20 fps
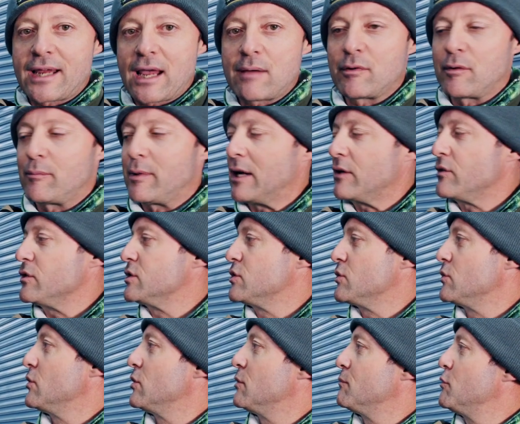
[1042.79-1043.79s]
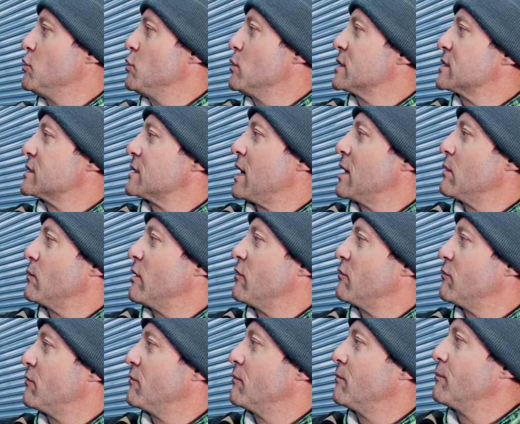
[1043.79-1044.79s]
camera batteries, you need pure sine
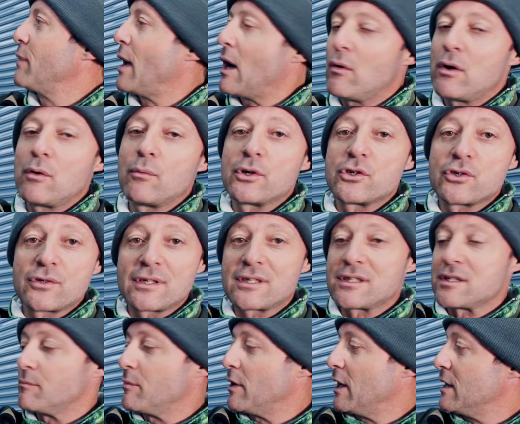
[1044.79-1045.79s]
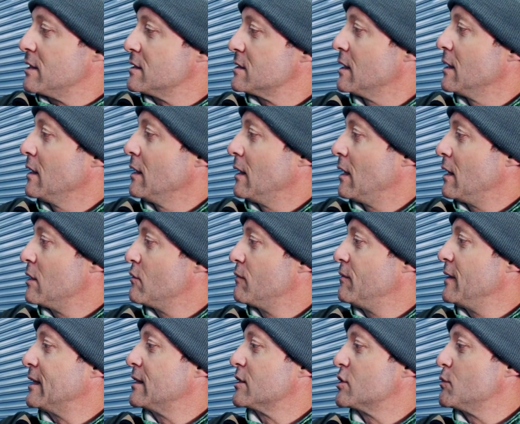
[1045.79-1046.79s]
wave power, which this supplies, and you
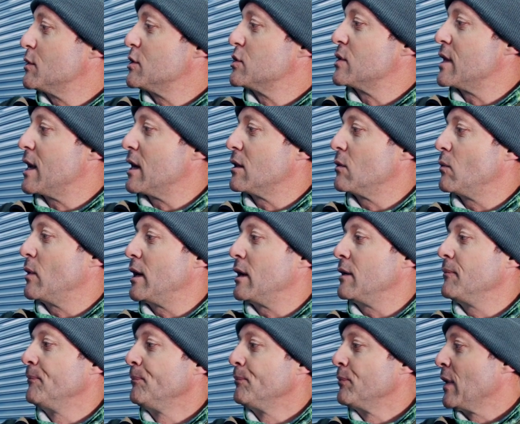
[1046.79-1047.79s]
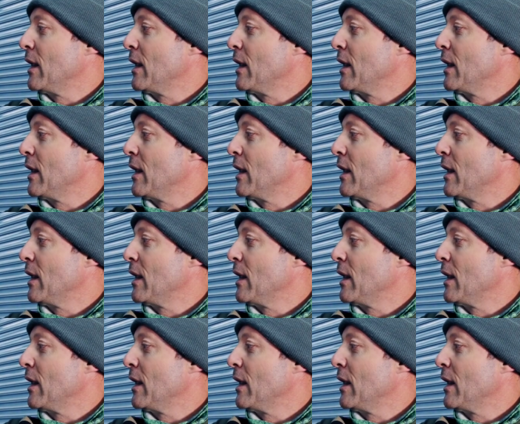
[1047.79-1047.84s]
flick the switch the other way,